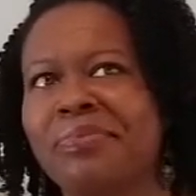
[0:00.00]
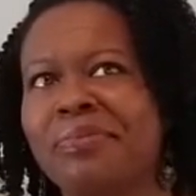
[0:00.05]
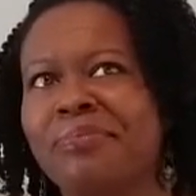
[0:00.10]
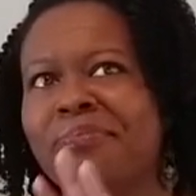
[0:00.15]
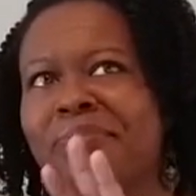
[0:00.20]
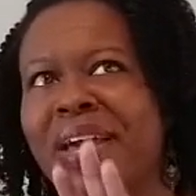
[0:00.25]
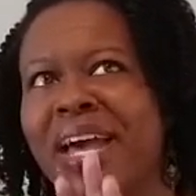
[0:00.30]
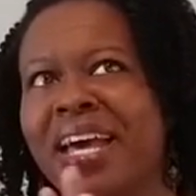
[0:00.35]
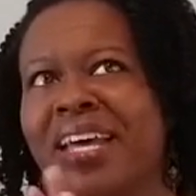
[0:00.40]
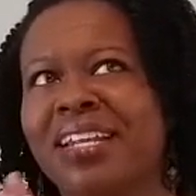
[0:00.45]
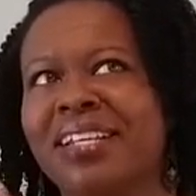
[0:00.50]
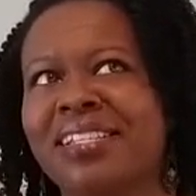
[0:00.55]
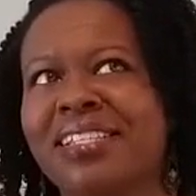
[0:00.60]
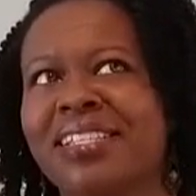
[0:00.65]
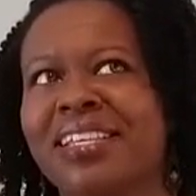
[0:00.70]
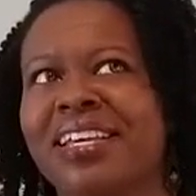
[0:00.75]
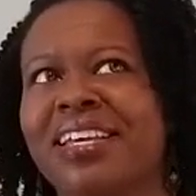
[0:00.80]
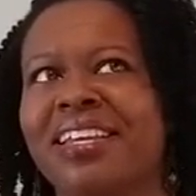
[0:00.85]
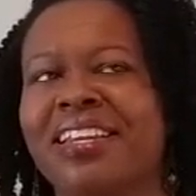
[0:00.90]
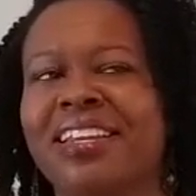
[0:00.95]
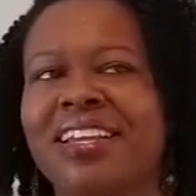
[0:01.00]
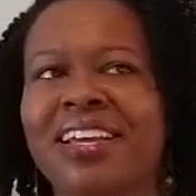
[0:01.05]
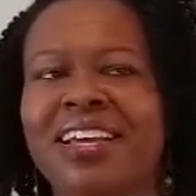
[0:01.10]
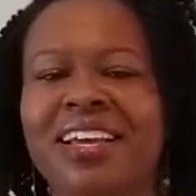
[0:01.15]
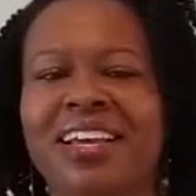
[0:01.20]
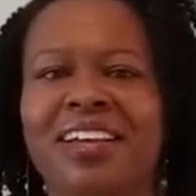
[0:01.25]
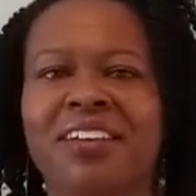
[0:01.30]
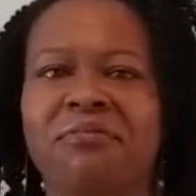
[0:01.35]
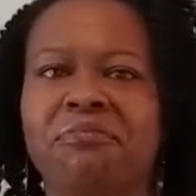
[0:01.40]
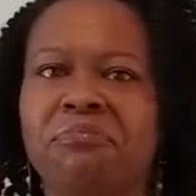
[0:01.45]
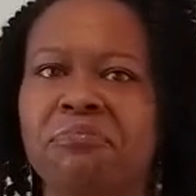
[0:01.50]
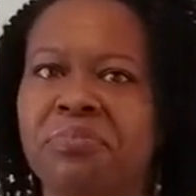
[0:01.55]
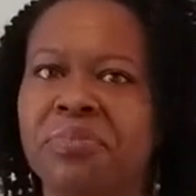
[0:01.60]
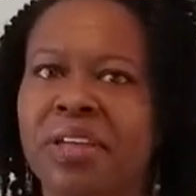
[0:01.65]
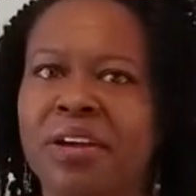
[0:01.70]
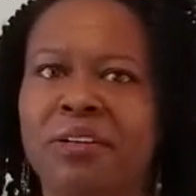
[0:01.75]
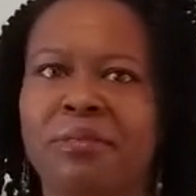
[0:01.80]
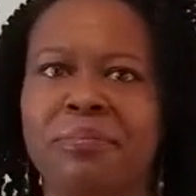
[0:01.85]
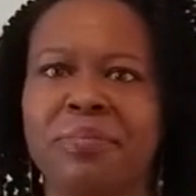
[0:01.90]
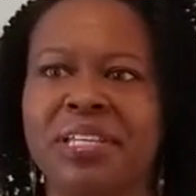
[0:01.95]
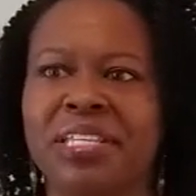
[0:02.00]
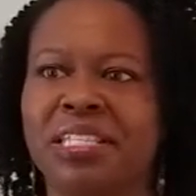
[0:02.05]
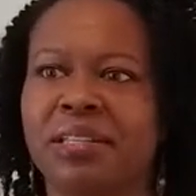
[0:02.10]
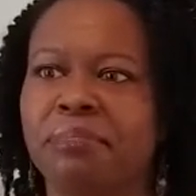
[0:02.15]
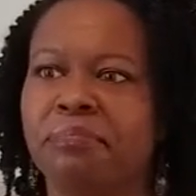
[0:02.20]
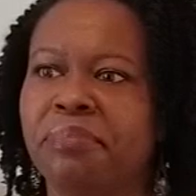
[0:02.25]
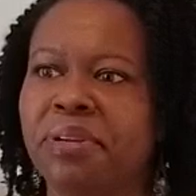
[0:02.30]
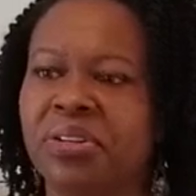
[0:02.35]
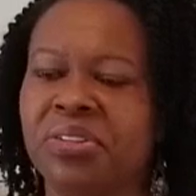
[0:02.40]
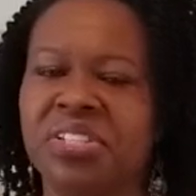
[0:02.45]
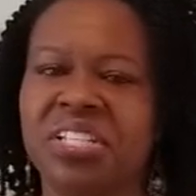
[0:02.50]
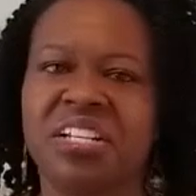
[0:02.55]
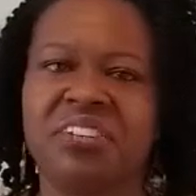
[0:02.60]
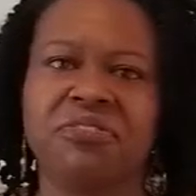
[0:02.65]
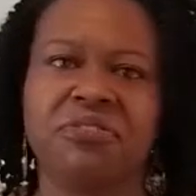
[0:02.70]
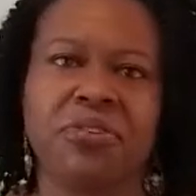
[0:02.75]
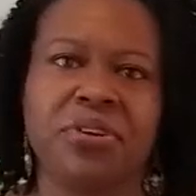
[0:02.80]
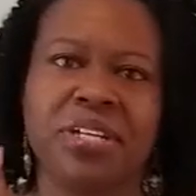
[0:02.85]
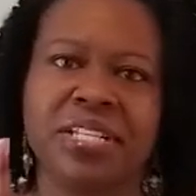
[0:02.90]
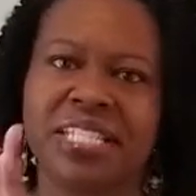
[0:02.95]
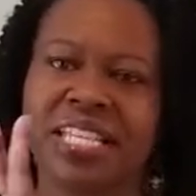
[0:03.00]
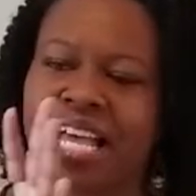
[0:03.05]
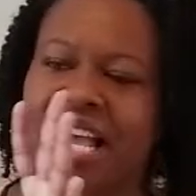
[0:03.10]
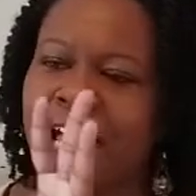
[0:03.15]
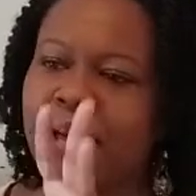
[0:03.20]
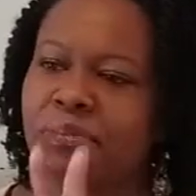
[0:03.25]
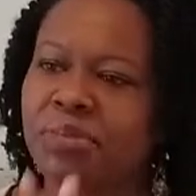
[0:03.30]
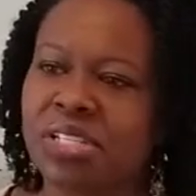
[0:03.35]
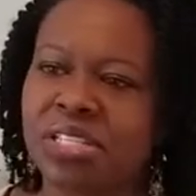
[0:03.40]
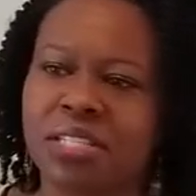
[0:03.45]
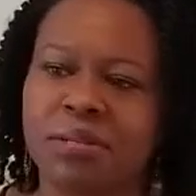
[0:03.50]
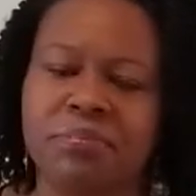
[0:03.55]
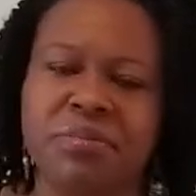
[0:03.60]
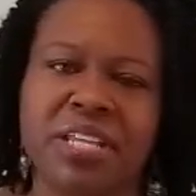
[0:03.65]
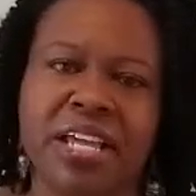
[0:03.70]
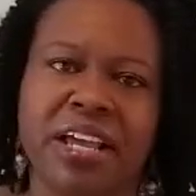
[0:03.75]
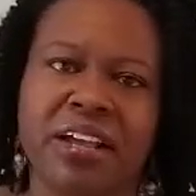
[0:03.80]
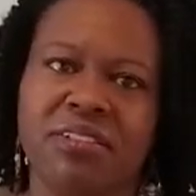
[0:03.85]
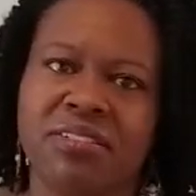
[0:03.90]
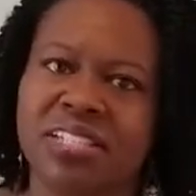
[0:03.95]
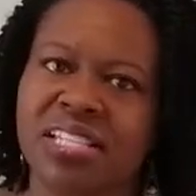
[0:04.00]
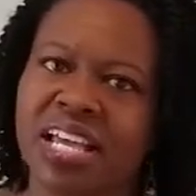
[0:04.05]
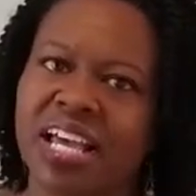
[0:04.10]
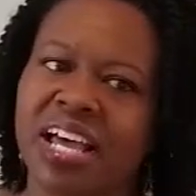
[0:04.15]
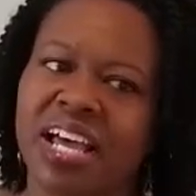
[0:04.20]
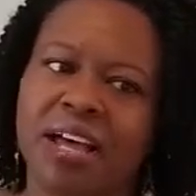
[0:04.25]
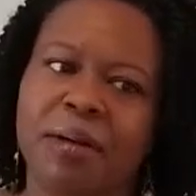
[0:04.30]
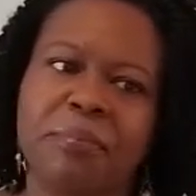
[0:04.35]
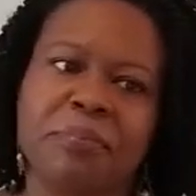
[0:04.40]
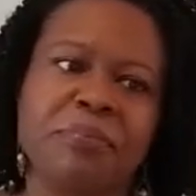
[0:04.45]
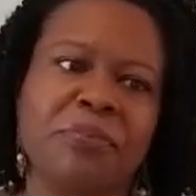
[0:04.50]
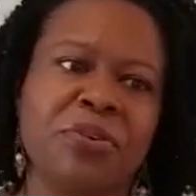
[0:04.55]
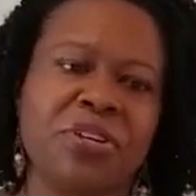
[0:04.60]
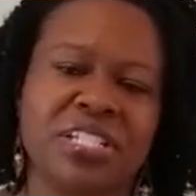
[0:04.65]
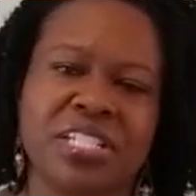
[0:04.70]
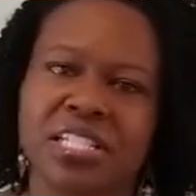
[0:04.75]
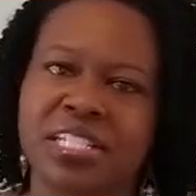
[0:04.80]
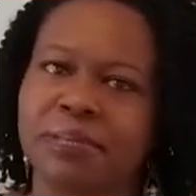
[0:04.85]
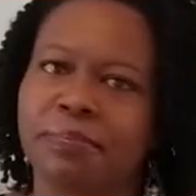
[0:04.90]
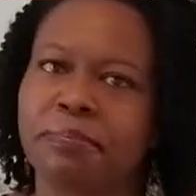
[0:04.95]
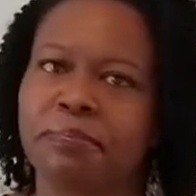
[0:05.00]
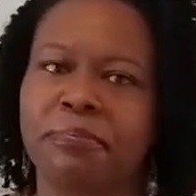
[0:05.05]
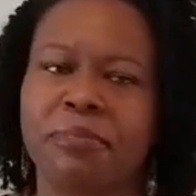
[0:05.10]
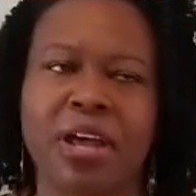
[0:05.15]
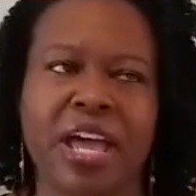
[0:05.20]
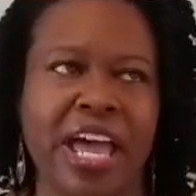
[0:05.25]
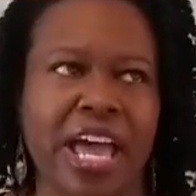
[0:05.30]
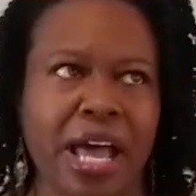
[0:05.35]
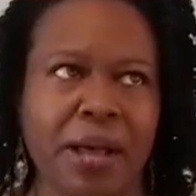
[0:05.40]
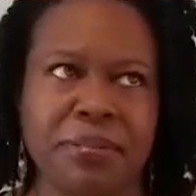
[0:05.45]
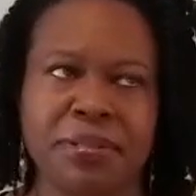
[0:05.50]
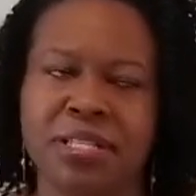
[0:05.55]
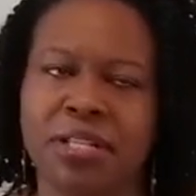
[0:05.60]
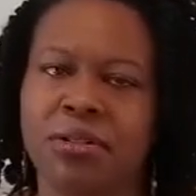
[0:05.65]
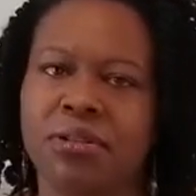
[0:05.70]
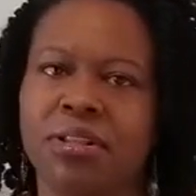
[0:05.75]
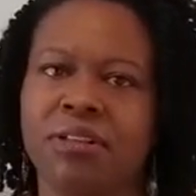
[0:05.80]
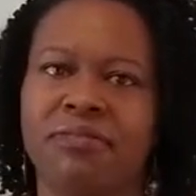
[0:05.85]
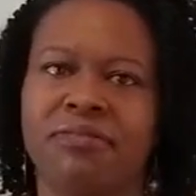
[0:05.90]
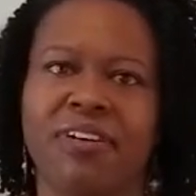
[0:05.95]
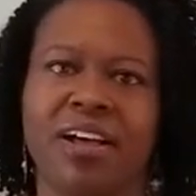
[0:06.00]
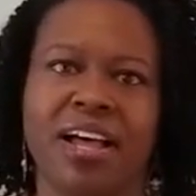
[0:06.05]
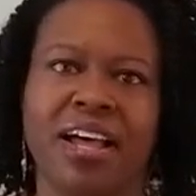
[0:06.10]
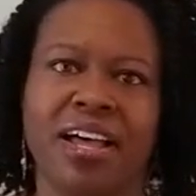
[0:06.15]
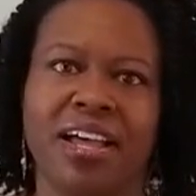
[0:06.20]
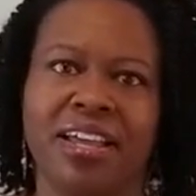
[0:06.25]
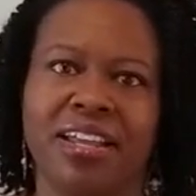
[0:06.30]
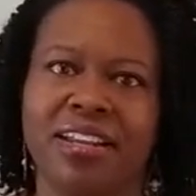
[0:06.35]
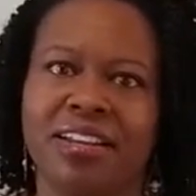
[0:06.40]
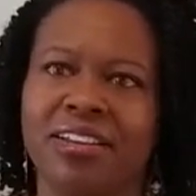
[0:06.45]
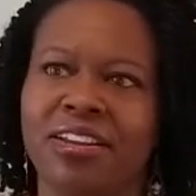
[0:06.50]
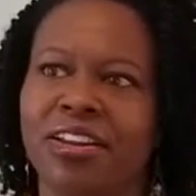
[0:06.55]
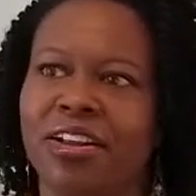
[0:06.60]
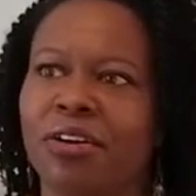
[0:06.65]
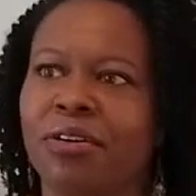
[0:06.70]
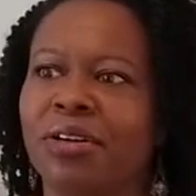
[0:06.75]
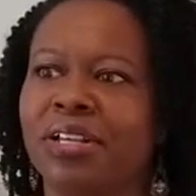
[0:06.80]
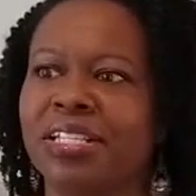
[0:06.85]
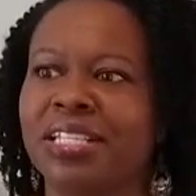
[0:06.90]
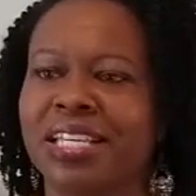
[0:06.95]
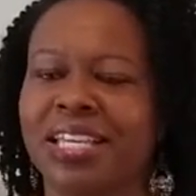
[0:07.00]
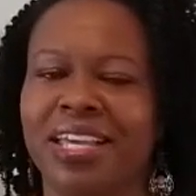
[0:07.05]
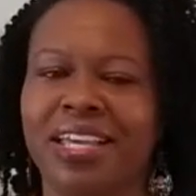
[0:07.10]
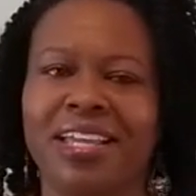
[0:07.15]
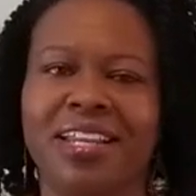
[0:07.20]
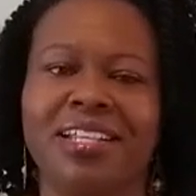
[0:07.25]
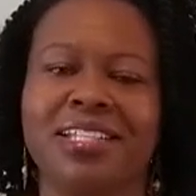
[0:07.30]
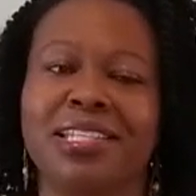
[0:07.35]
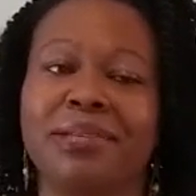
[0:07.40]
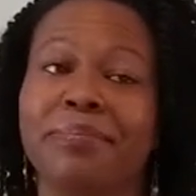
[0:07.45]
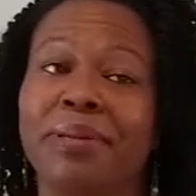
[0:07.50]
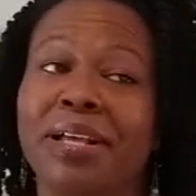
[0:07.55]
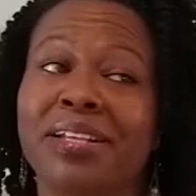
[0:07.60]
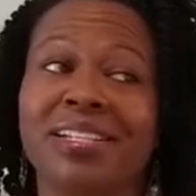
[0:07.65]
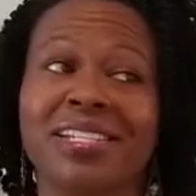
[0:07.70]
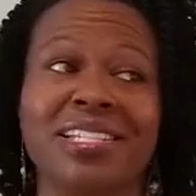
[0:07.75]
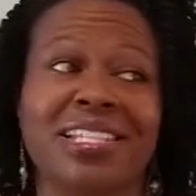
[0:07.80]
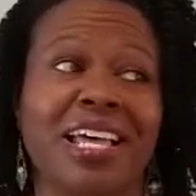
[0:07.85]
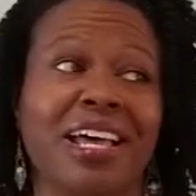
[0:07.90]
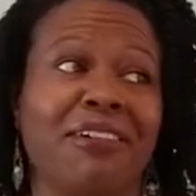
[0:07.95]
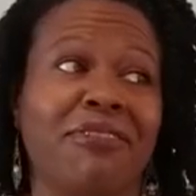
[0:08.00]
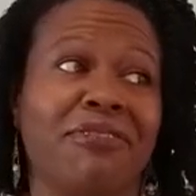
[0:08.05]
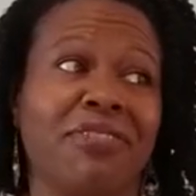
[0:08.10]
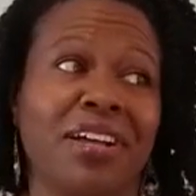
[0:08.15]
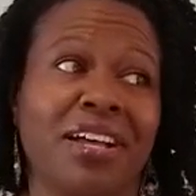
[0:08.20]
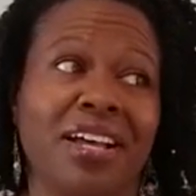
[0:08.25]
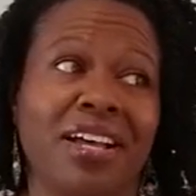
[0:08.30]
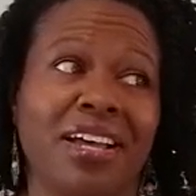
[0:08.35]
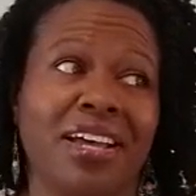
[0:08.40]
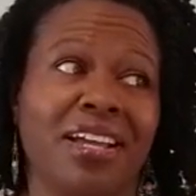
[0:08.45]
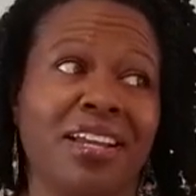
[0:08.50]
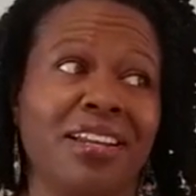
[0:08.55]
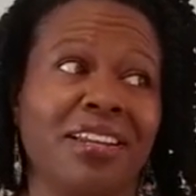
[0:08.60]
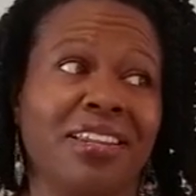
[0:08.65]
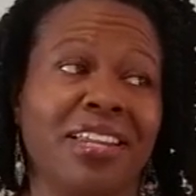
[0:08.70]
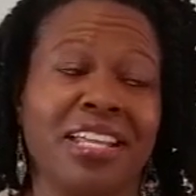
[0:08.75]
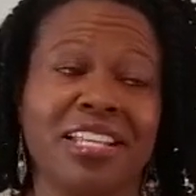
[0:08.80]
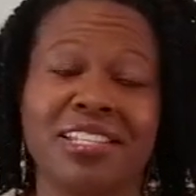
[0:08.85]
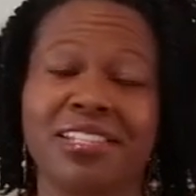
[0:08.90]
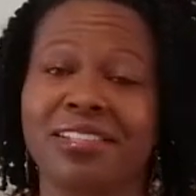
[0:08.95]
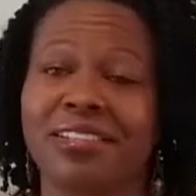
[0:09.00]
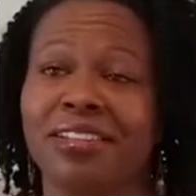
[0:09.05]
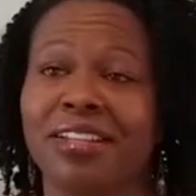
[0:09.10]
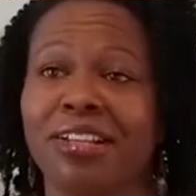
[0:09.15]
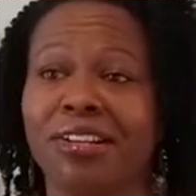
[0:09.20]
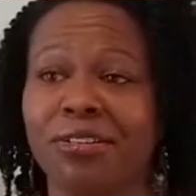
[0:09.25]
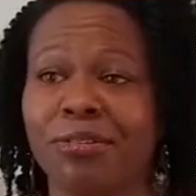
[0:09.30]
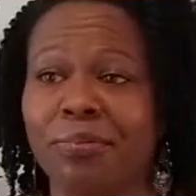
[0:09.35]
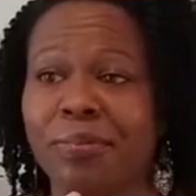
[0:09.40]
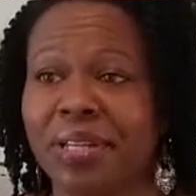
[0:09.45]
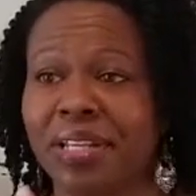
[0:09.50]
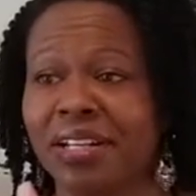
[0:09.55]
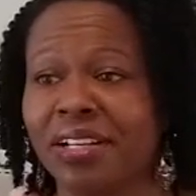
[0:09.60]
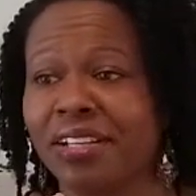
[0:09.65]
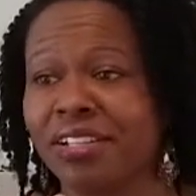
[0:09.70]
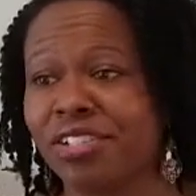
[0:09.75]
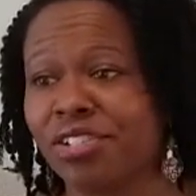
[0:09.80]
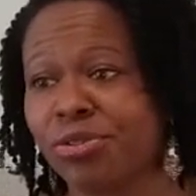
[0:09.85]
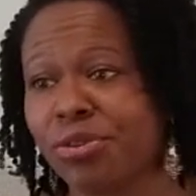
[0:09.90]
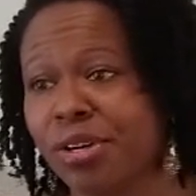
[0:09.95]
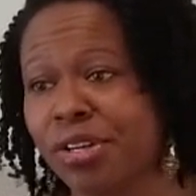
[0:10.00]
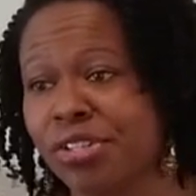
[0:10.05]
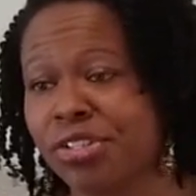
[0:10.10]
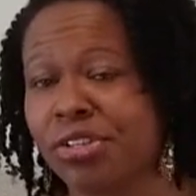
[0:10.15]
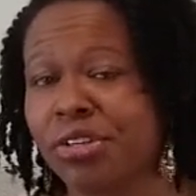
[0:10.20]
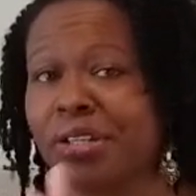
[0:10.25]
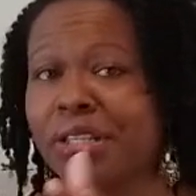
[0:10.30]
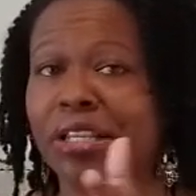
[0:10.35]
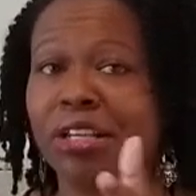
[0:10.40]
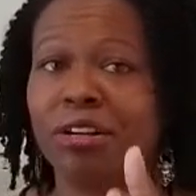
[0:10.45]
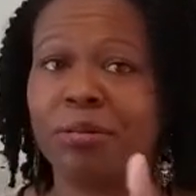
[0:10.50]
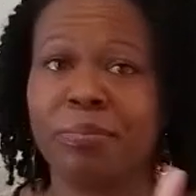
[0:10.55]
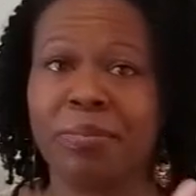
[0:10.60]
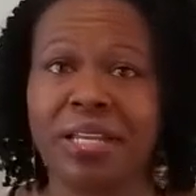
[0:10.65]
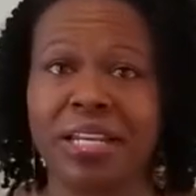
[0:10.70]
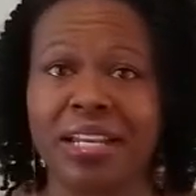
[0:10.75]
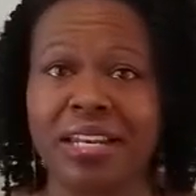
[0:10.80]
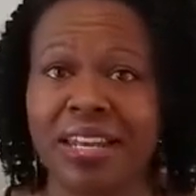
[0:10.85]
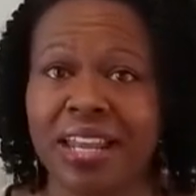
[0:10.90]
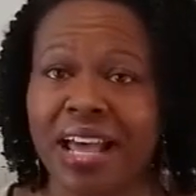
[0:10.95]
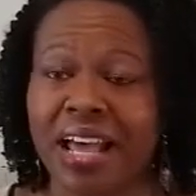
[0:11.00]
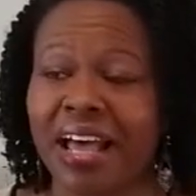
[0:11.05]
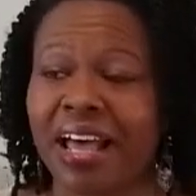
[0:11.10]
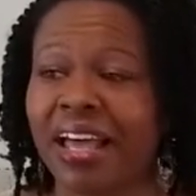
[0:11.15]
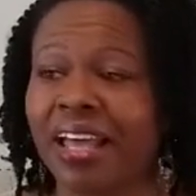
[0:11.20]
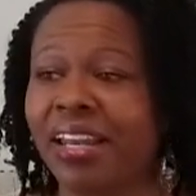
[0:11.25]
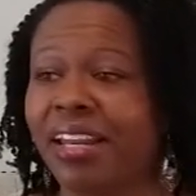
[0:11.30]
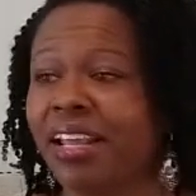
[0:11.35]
Madison, there'll be some built-in free time, just some downtime, which is absolutely fine, because again, it's about just have fun, little bit of structure, a little bit of not.